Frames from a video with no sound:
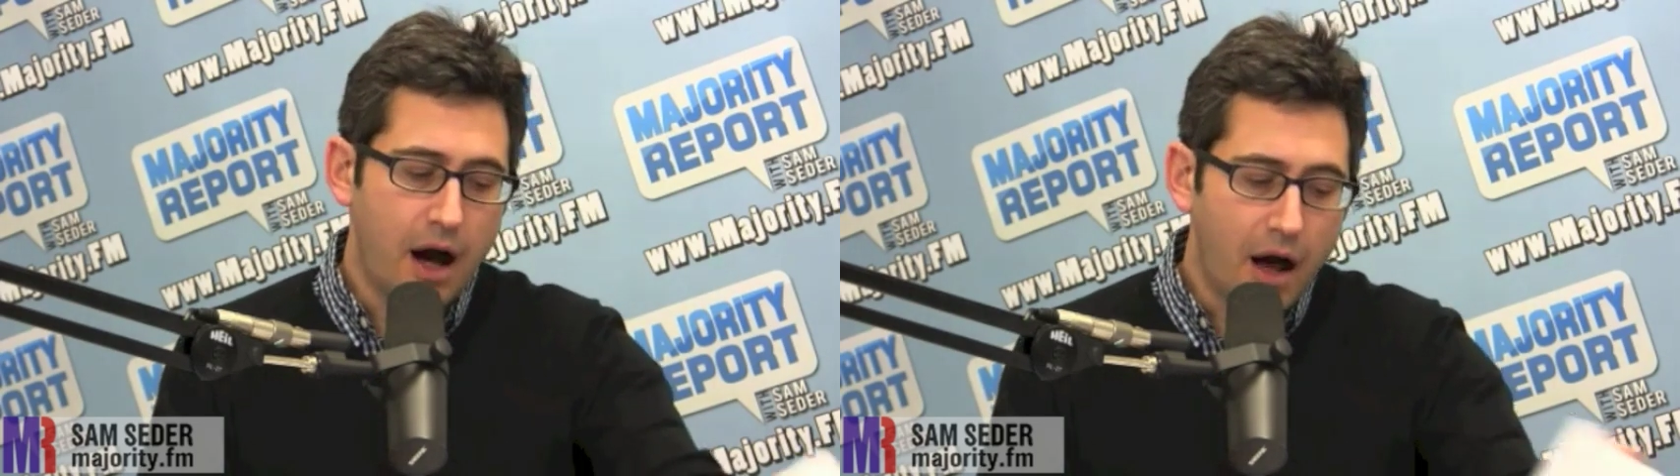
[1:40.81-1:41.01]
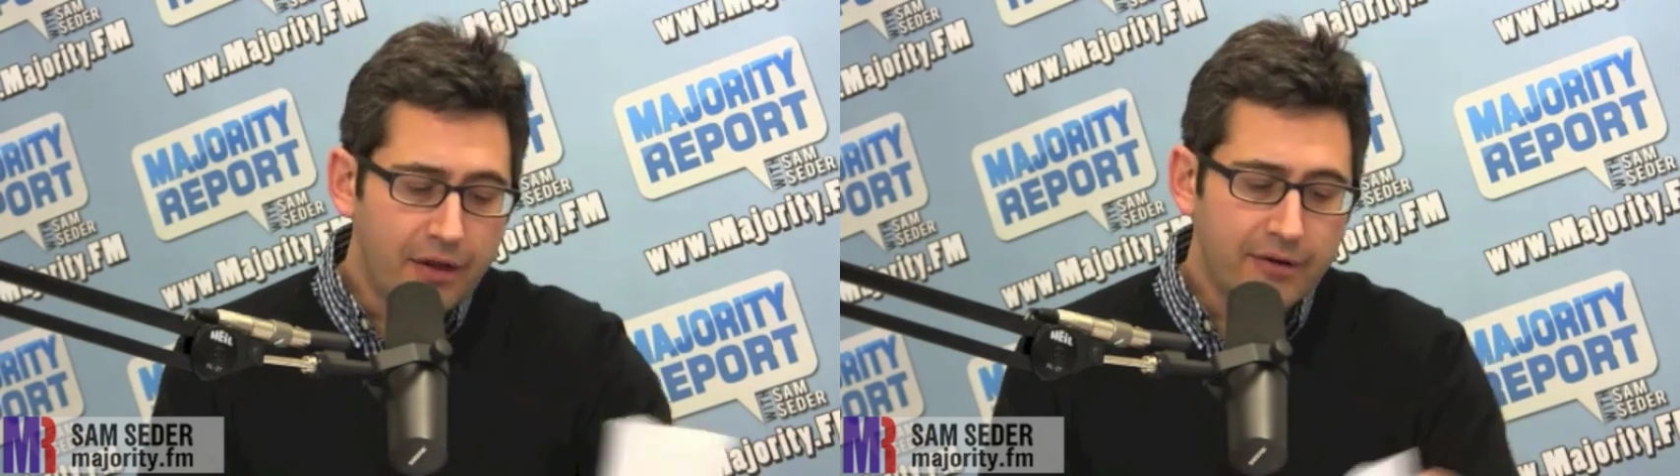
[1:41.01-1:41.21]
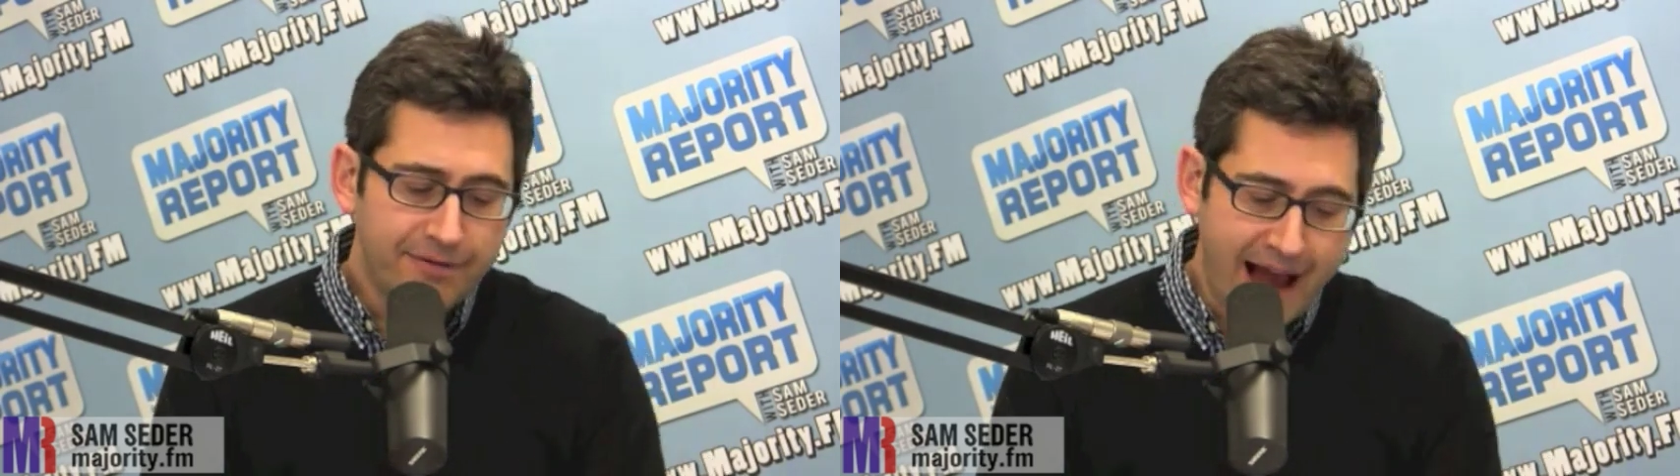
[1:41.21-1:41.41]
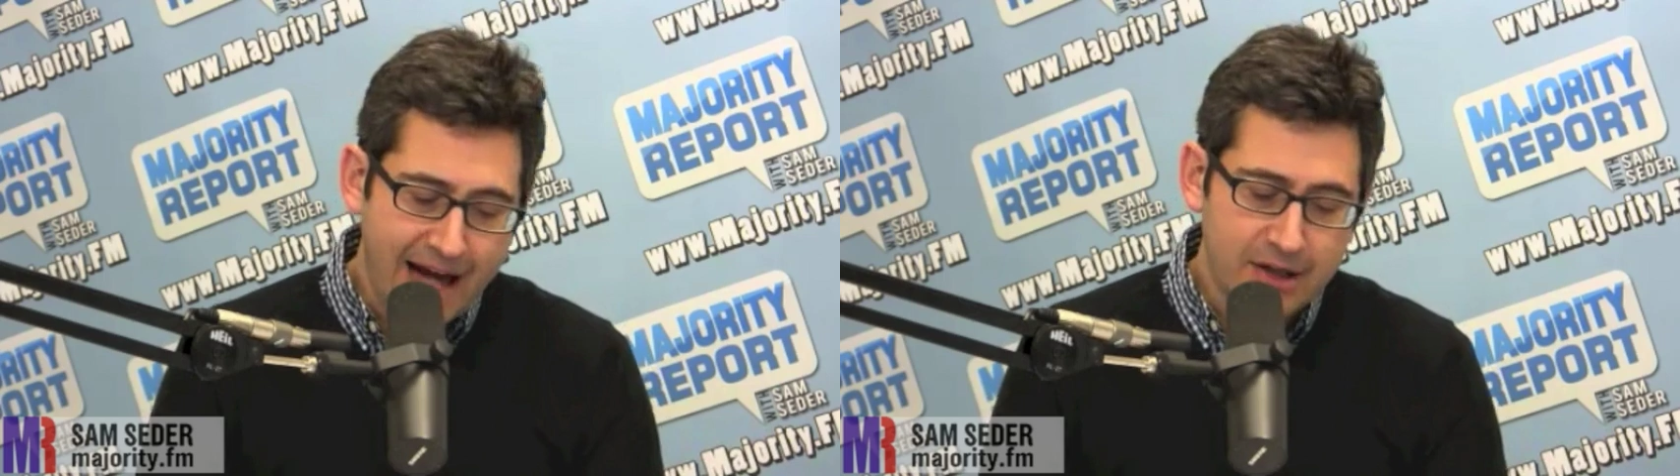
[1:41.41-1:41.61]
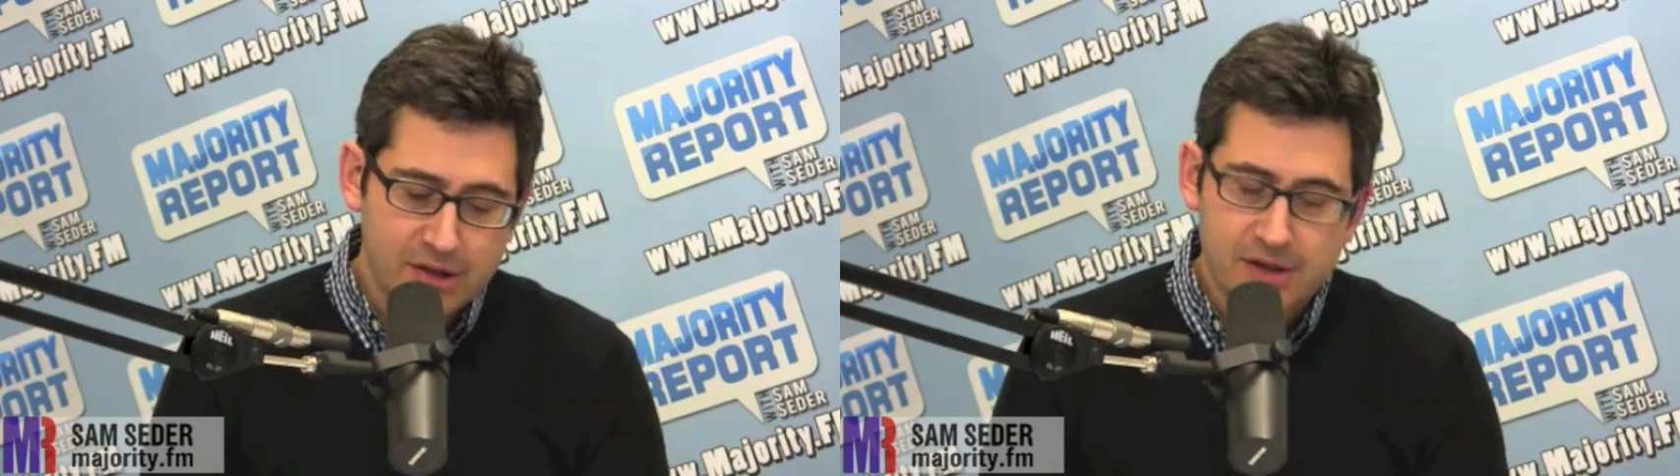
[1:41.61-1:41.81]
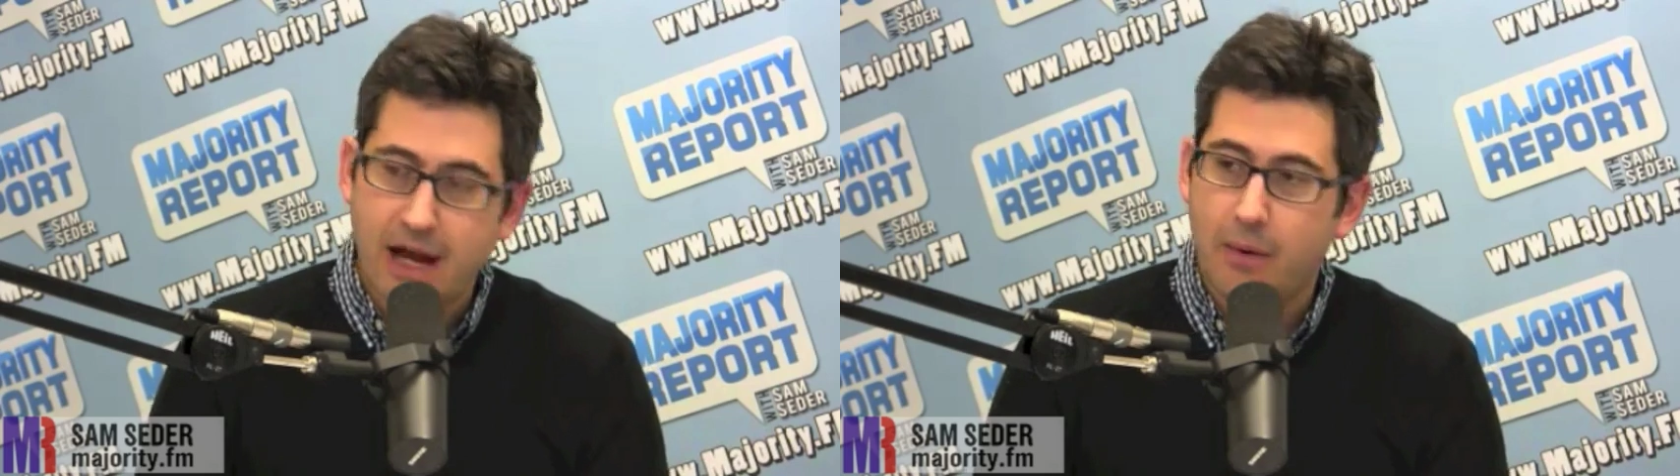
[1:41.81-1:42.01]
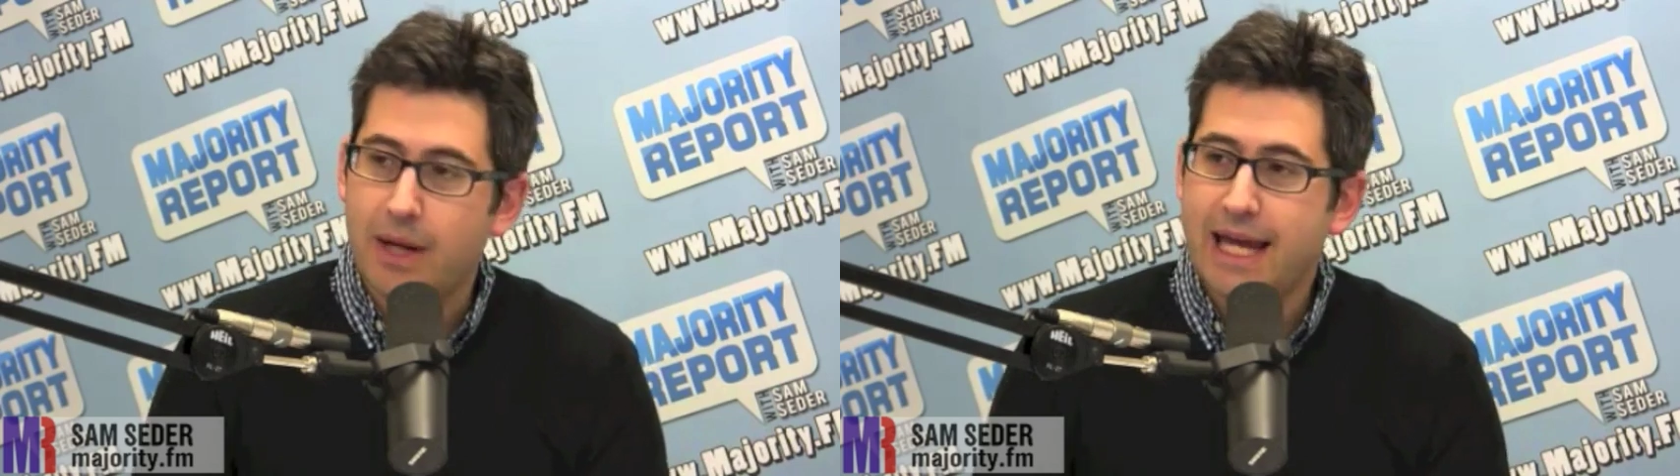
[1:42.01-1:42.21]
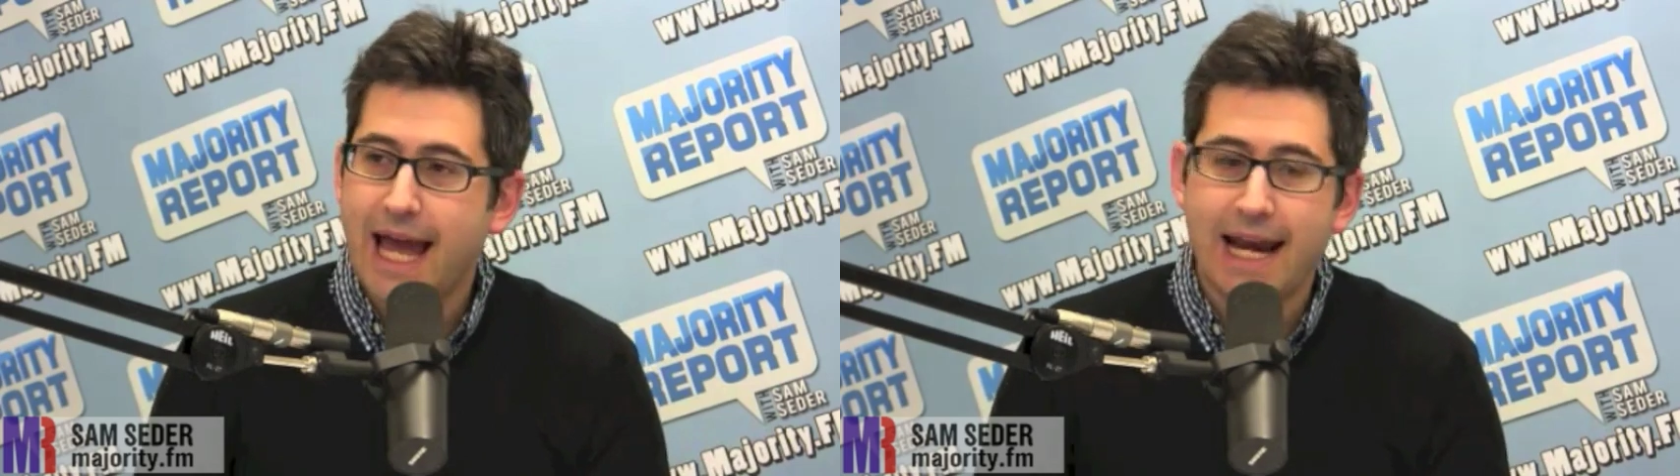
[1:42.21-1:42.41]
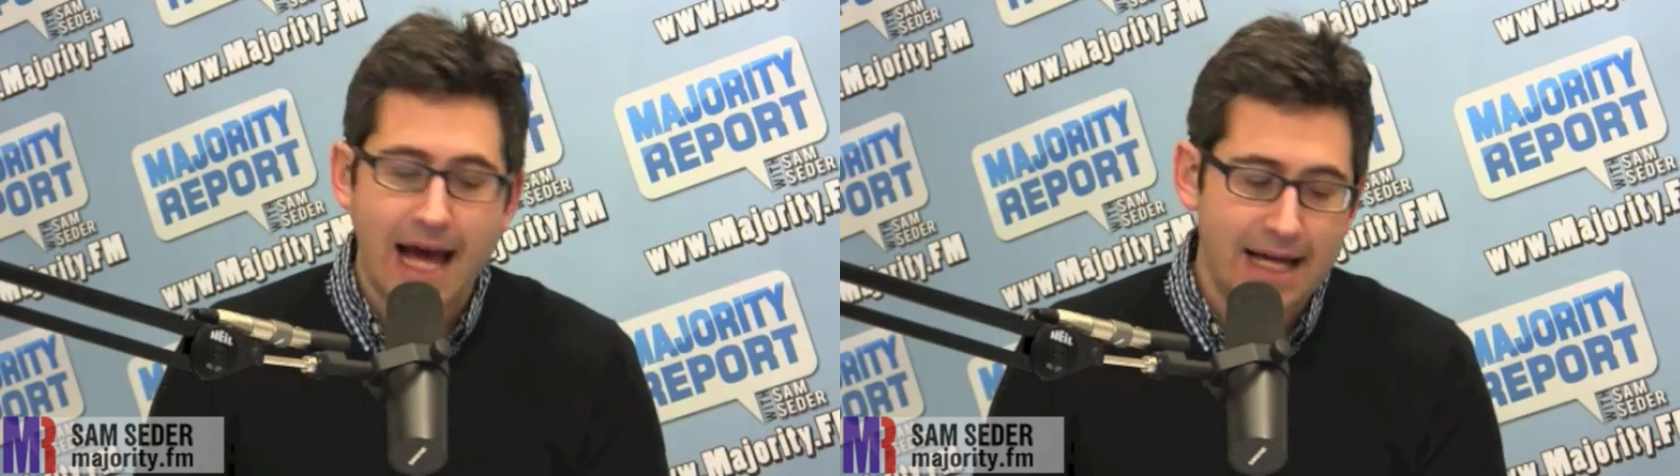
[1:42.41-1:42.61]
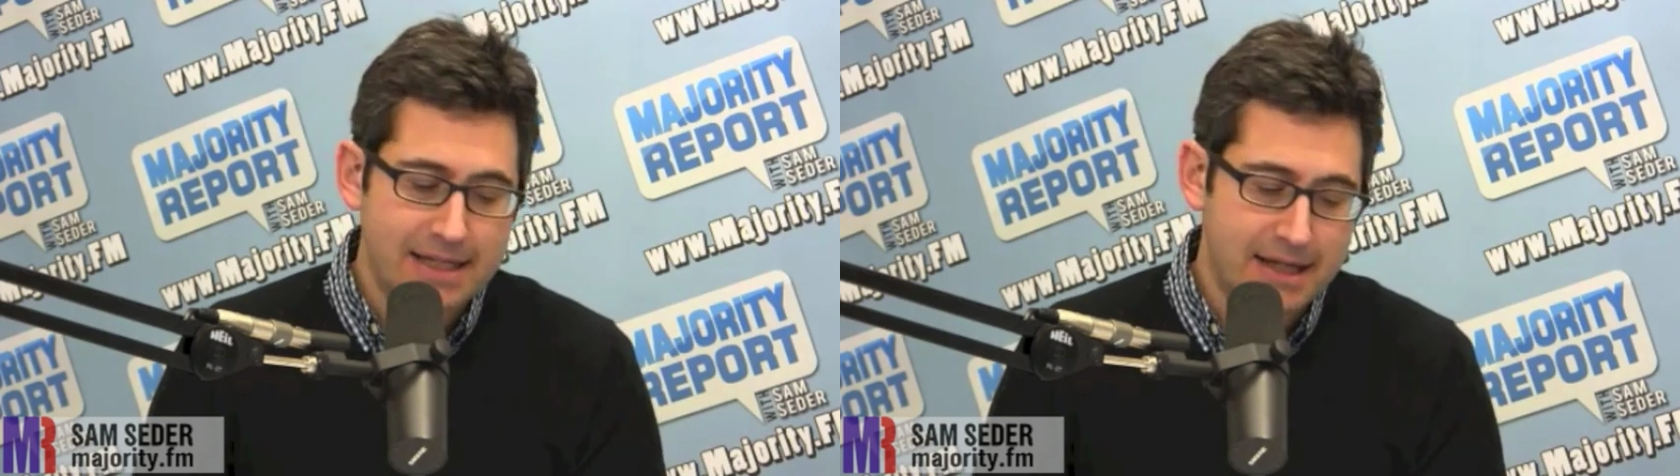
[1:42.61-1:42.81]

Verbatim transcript: other factors that we cannot